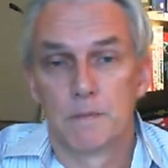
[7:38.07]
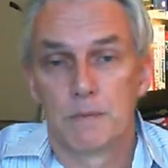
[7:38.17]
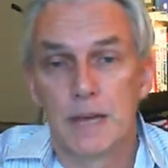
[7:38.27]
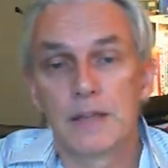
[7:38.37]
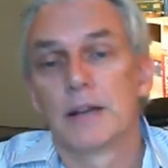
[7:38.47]

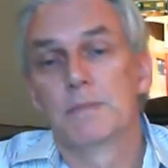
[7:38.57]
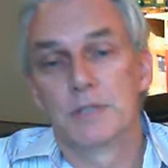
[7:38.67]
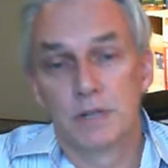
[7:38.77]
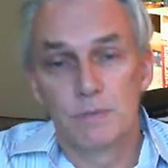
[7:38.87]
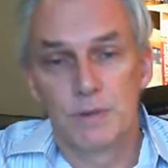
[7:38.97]
now that I'm
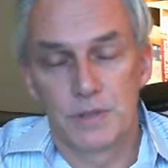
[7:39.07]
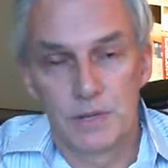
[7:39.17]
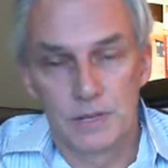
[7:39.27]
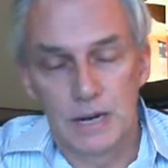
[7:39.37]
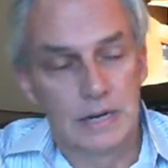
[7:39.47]
done with
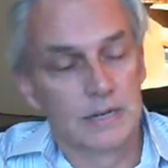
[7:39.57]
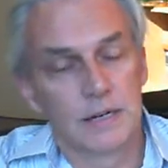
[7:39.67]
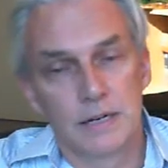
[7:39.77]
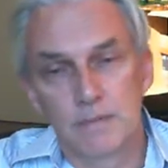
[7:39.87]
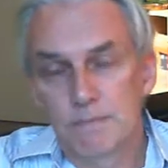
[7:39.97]
it, uh,
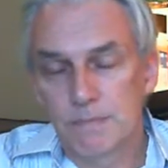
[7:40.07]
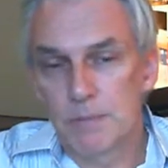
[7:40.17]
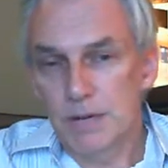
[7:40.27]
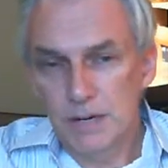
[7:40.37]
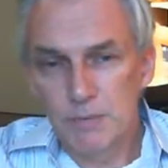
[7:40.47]
I'm,
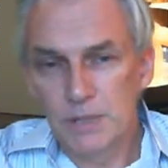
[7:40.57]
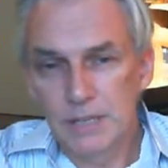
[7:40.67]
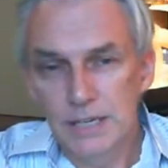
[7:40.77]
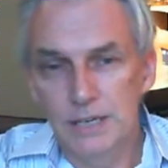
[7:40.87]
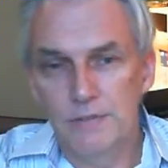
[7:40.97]
I'm kind of
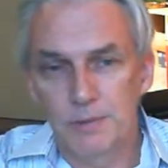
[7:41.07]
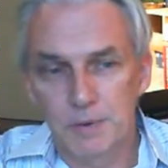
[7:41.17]
relieved.